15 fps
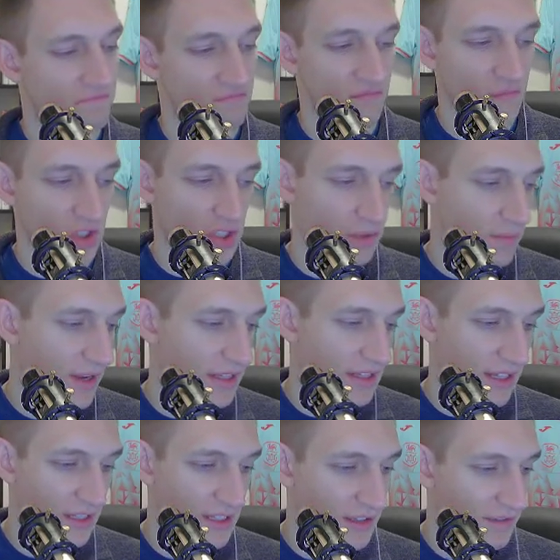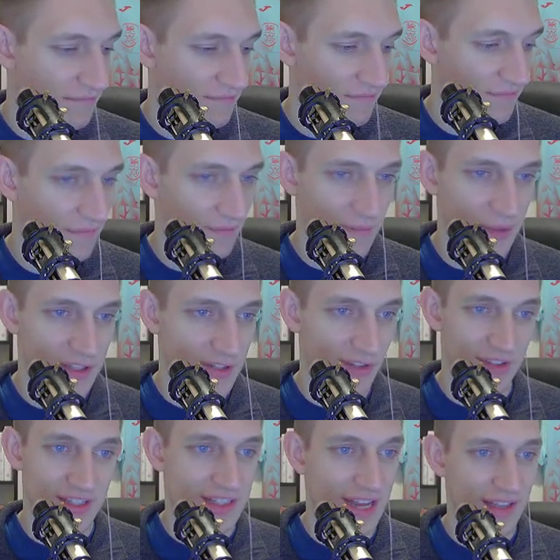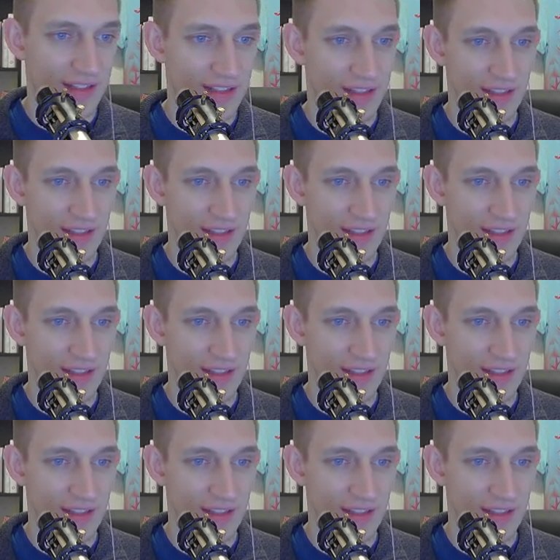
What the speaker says: It just makes sense based on the stats,